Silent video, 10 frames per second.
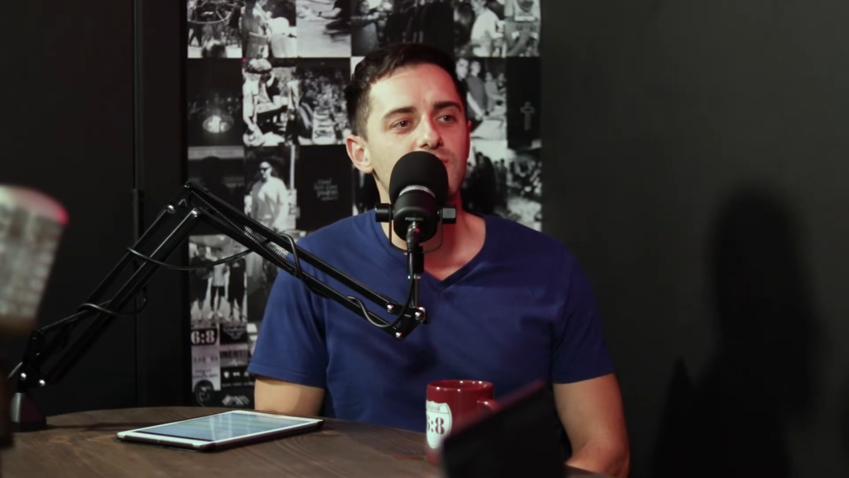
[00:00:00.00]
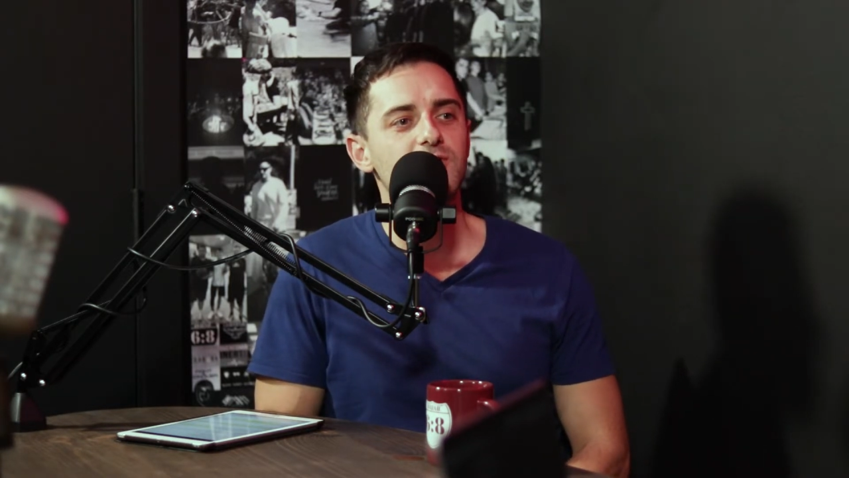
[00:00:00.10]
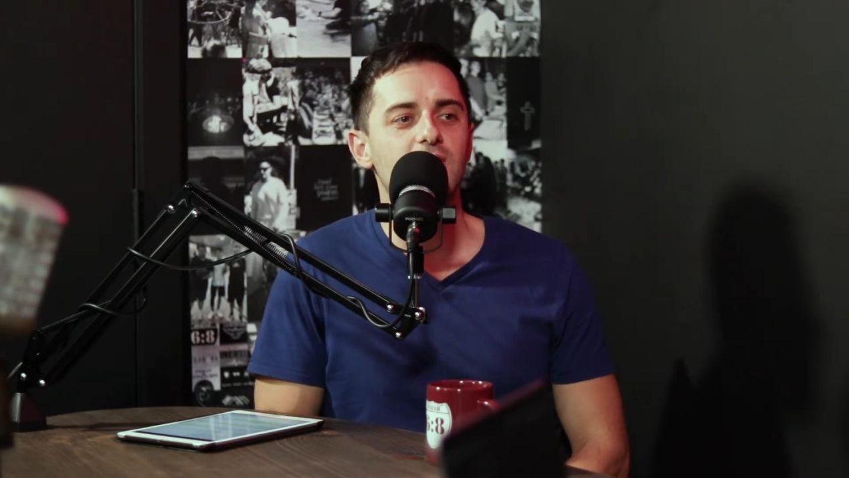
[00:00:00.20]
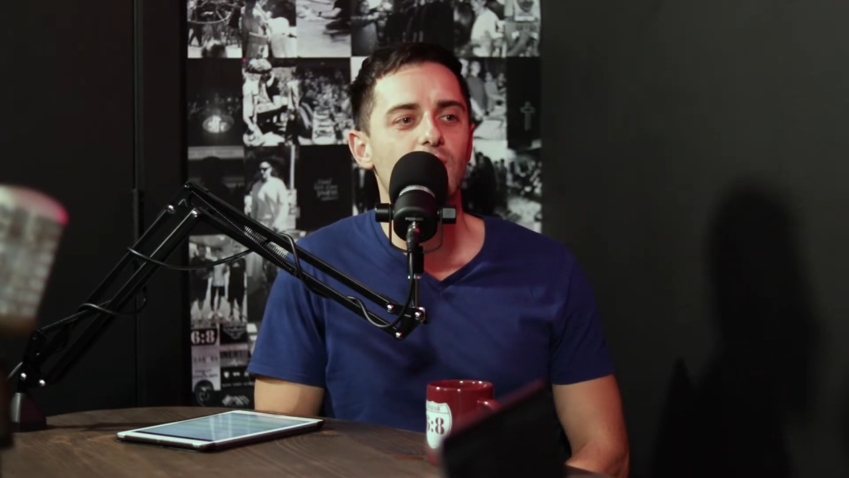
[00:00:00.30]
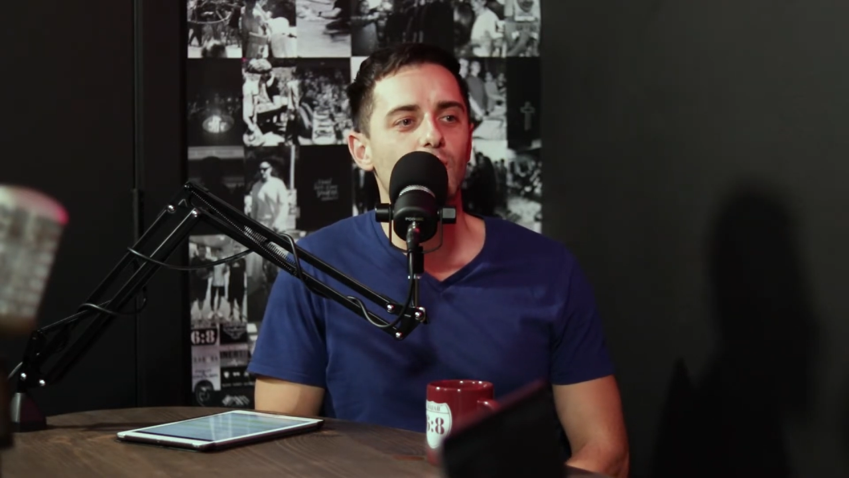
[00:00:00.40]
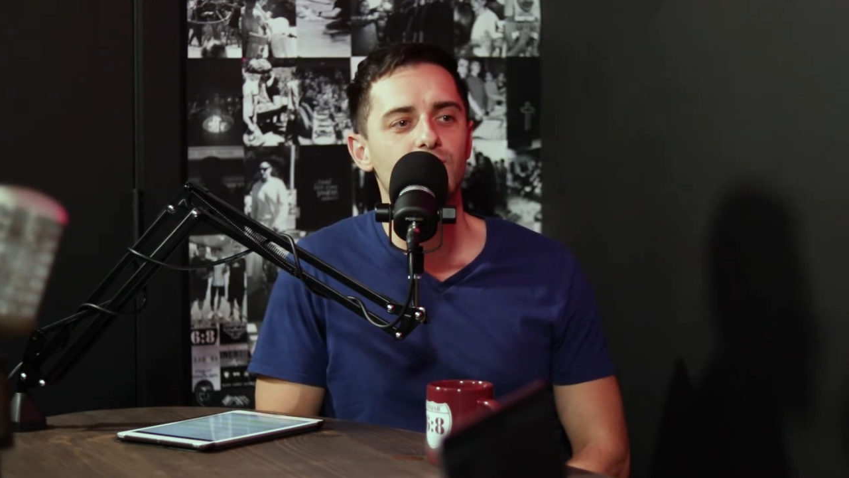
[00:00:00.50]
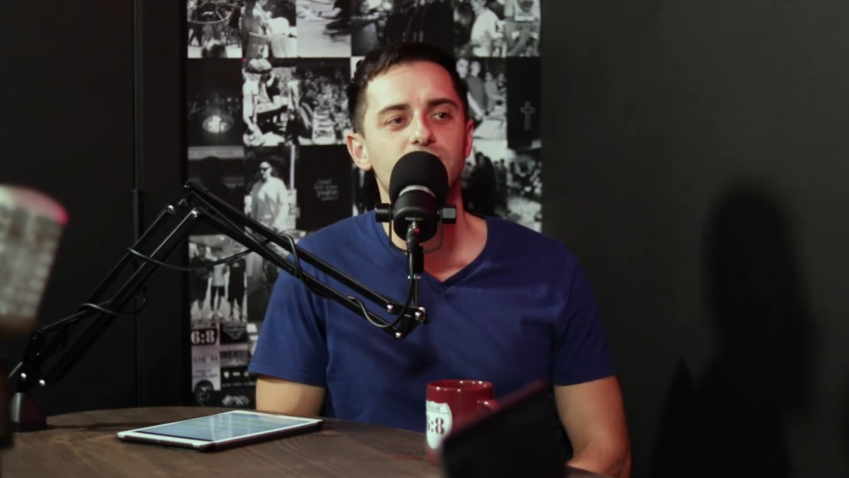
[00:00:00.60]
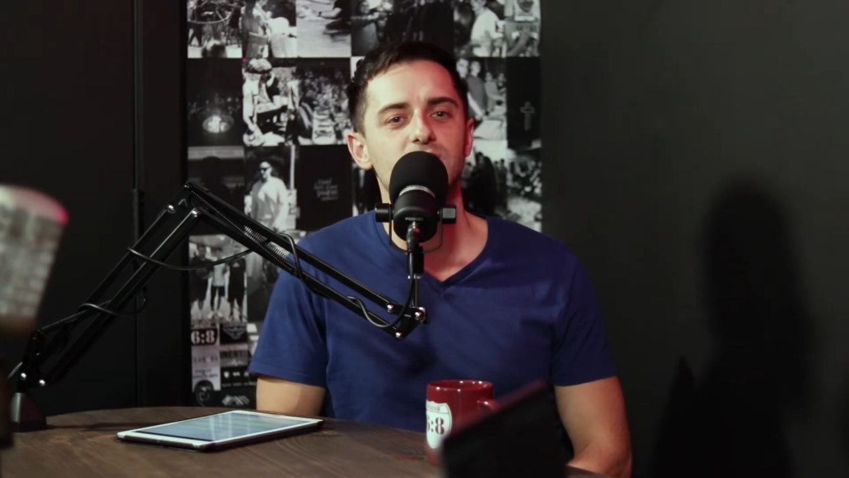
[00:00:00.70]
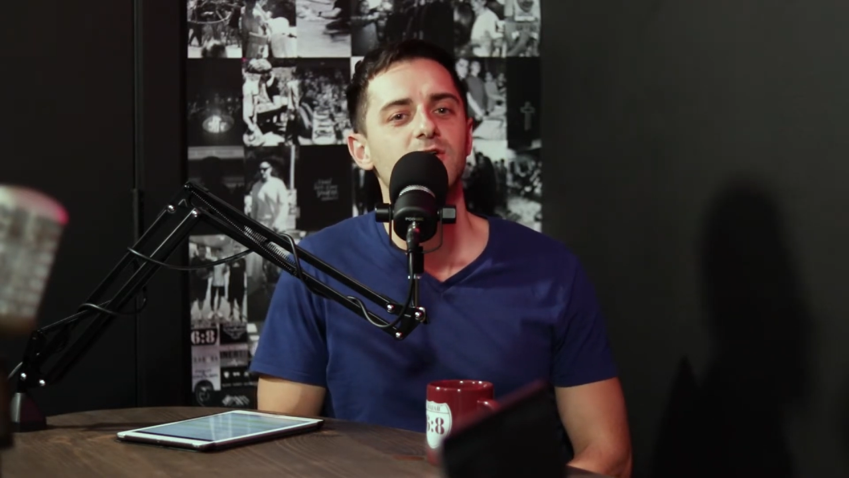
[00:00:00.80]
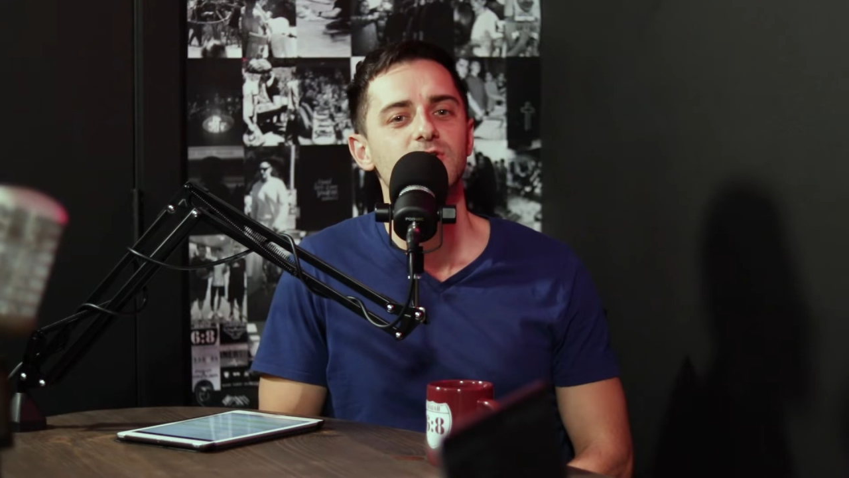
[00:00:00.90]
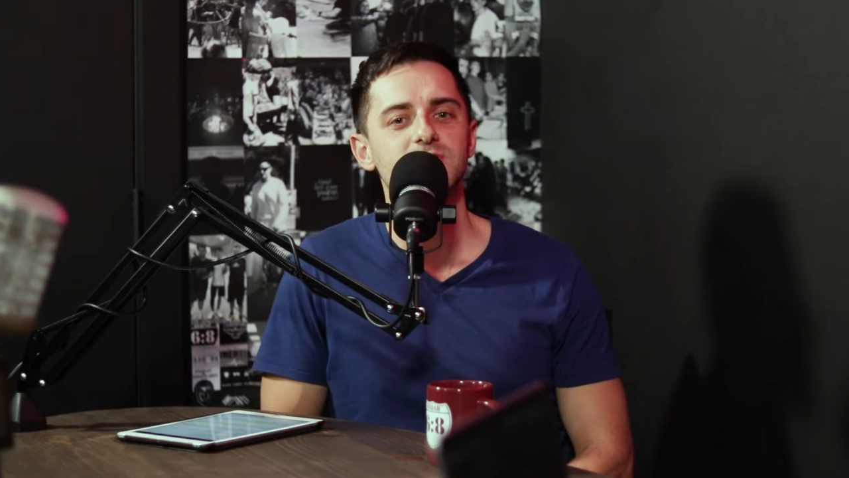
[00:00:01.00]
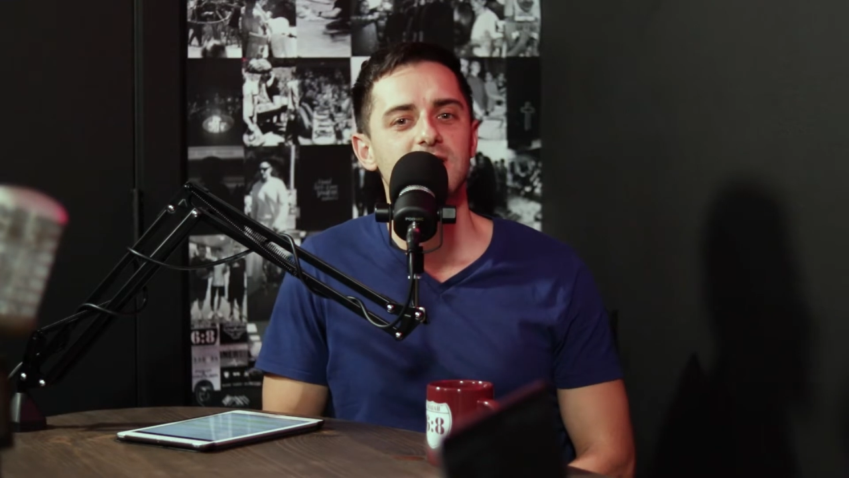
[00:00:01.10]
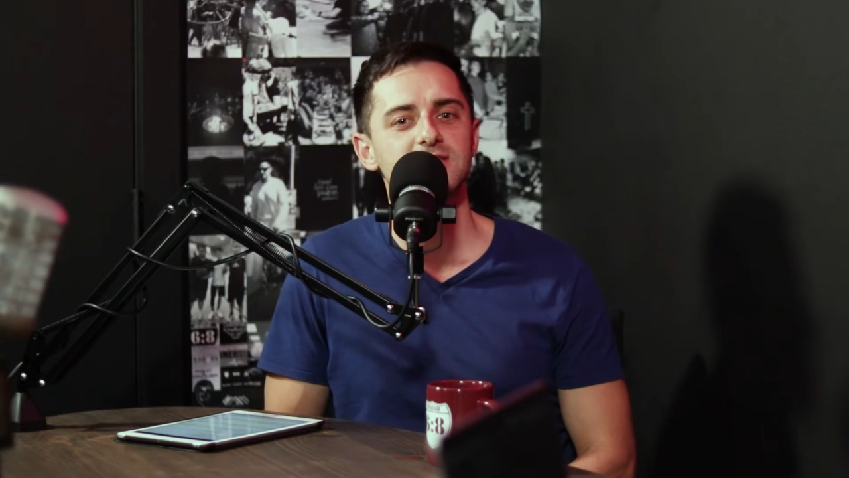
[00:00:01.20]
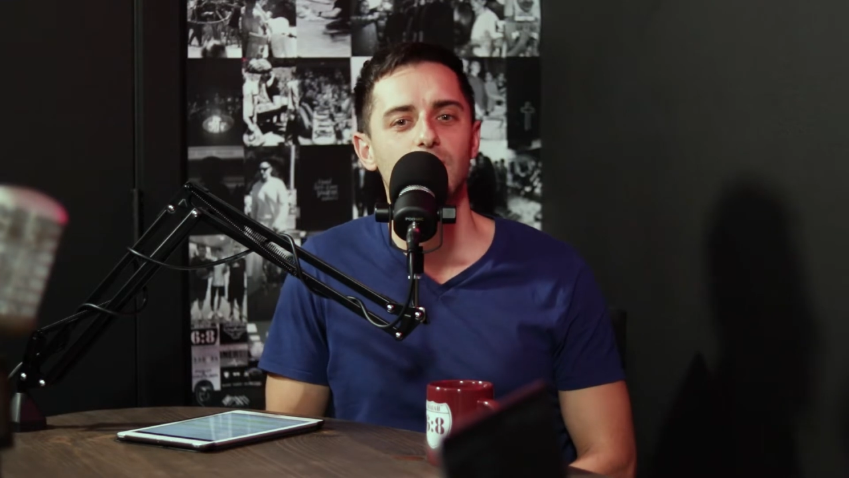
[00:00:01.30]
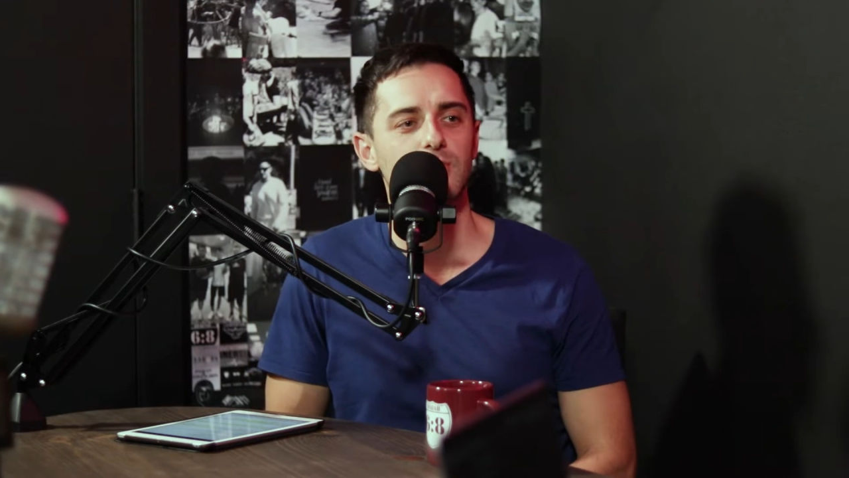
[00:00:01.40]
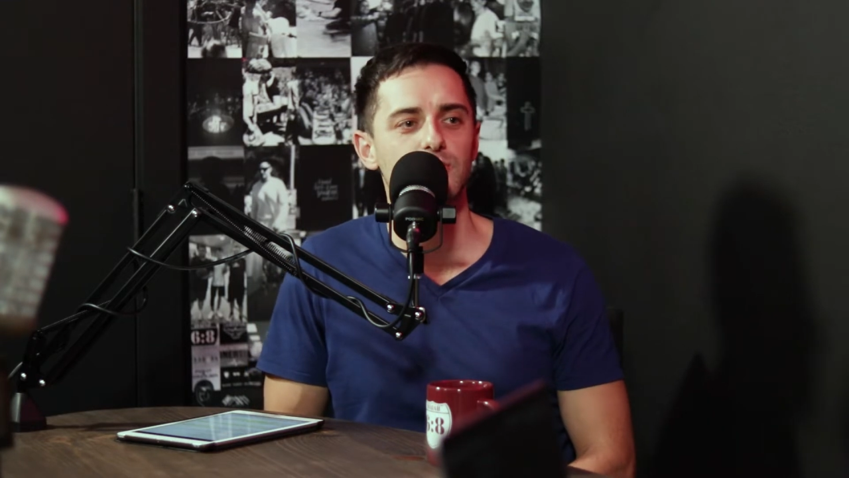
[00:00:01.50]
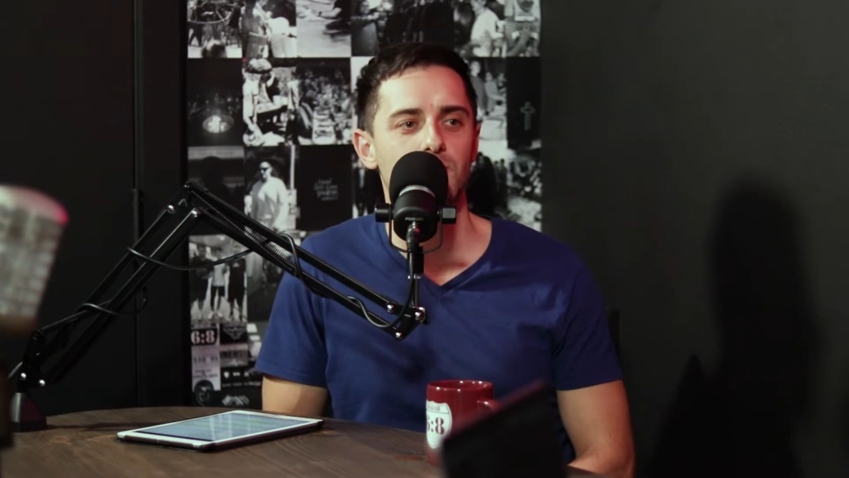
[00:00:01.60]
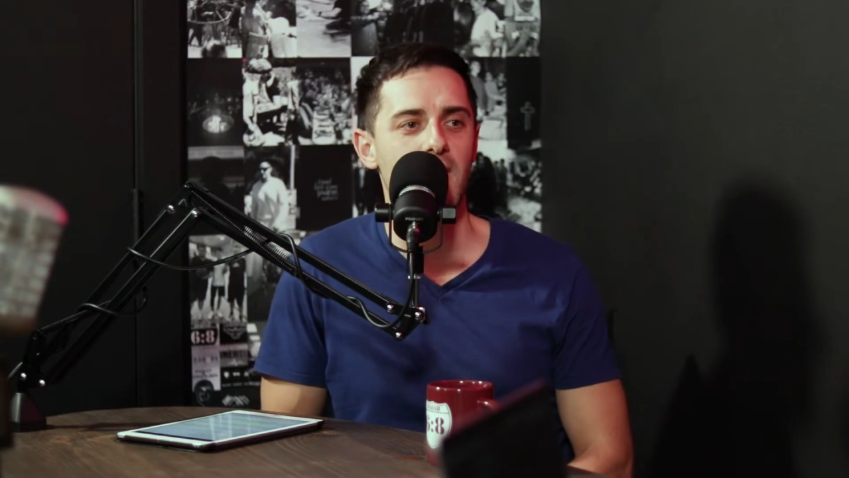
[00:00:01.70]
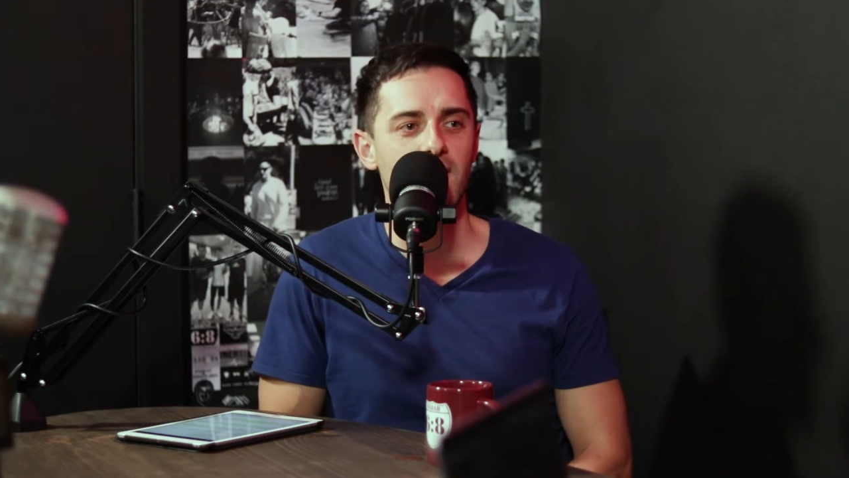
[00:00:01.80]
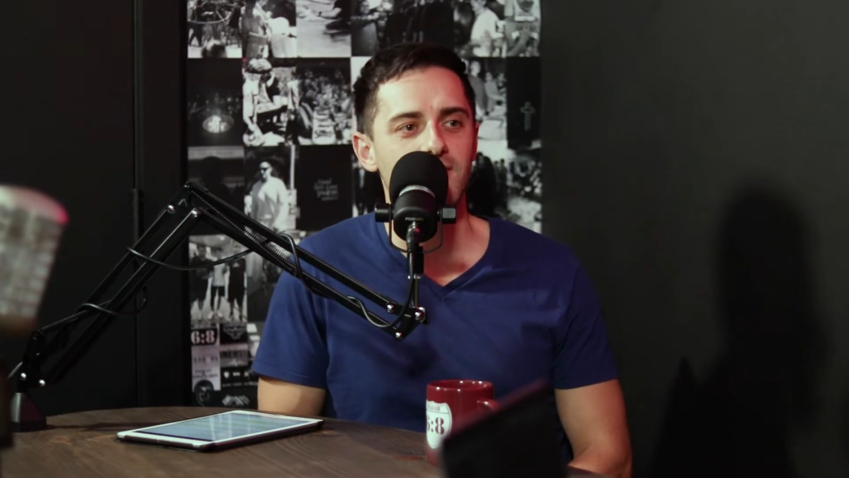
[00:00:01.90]
Do you think a goldfish understands how we
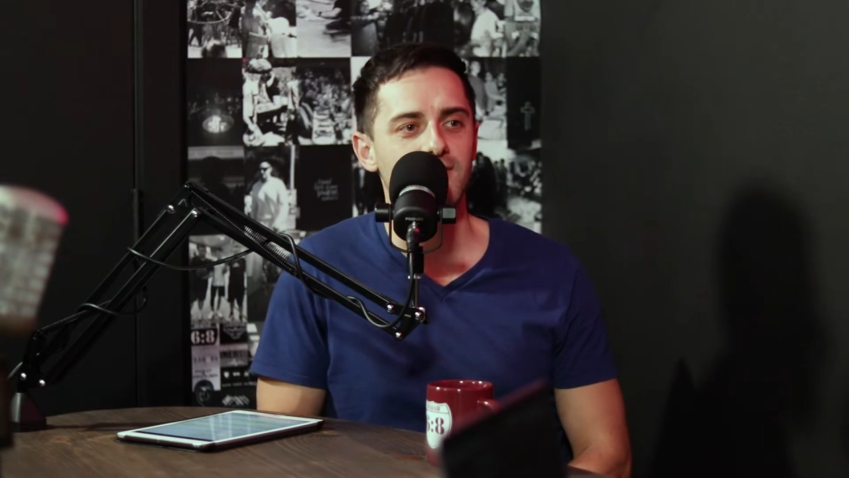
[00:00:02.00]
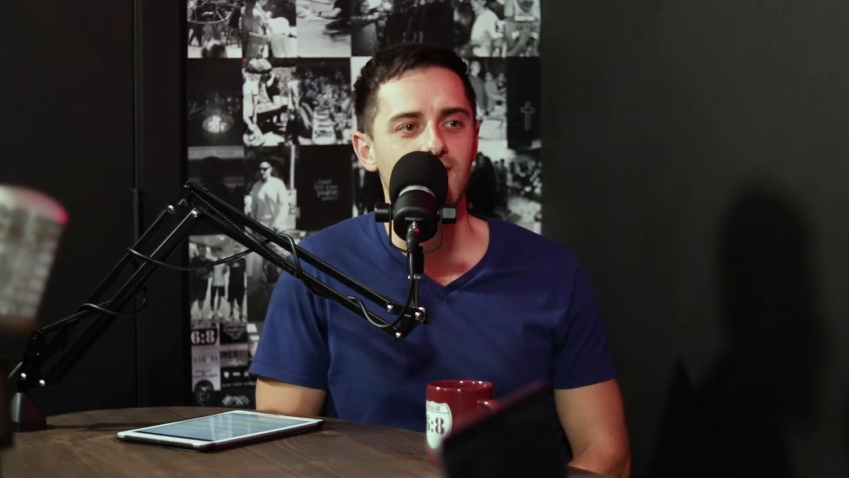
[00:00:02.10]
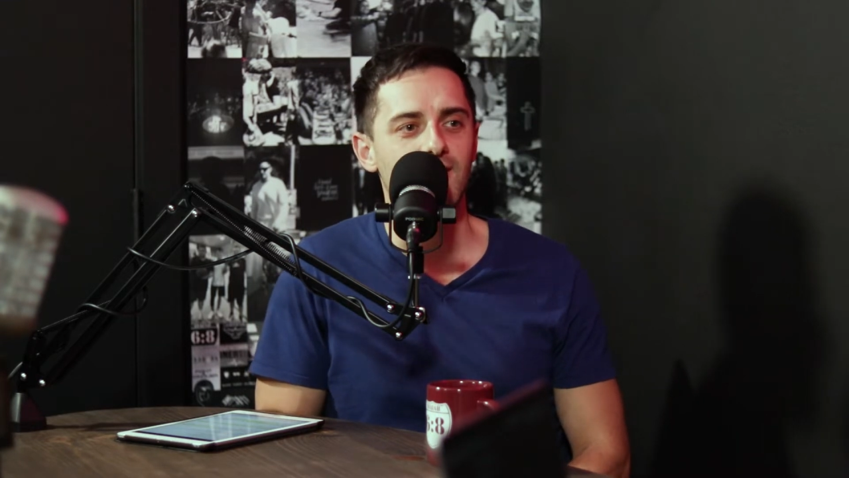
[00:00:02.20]
do math?